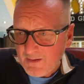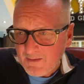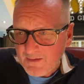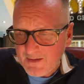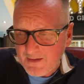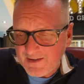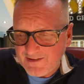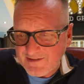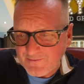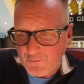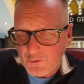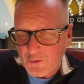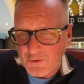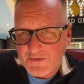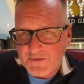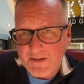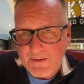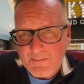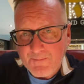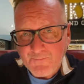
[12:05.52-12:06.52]
need some
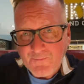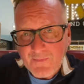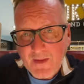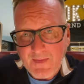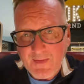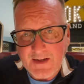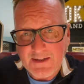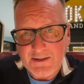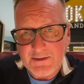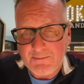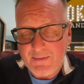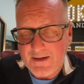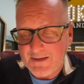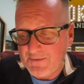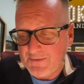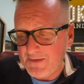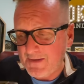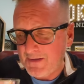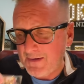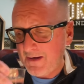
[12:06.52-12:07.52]
water, then come back
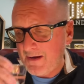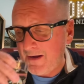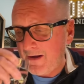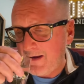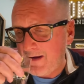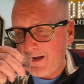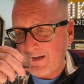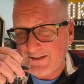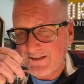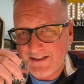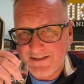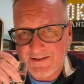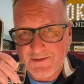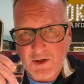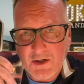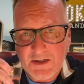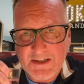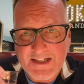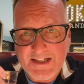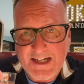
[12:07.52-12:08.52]
to you. It has
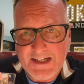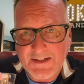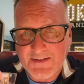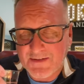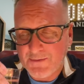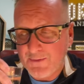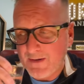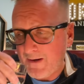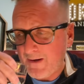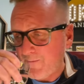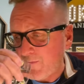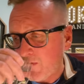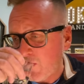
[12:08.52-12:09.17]
got a kick to it.